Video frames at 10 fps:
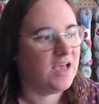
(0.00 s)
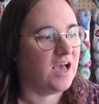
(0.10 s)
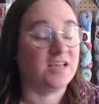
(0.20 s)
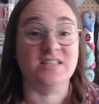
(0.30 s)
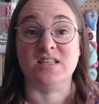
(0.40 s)

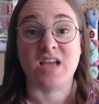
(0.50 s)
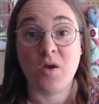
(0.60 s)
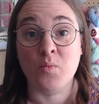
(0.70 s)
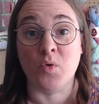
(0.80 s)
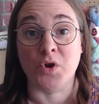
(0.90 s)
because I
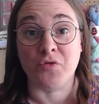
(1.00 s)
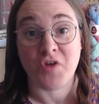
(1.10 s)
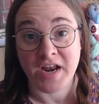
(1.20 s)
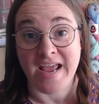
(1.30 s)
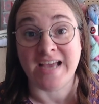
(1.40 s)
don't want to
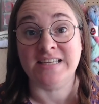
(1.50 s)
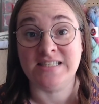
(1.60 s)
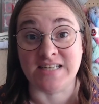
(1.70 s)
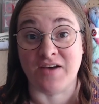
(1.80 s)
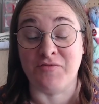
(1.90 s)
run out of stuff.